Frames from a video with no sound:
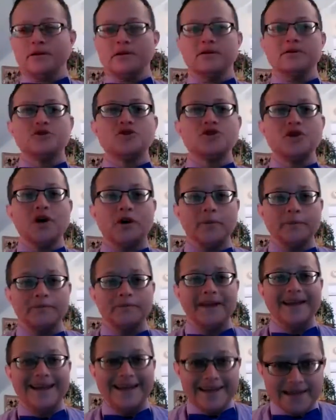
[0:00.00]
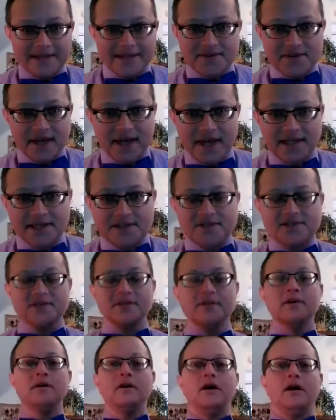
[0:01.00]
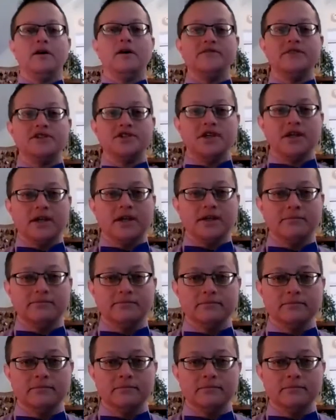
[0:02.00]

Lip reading: So, in this case of the chicken,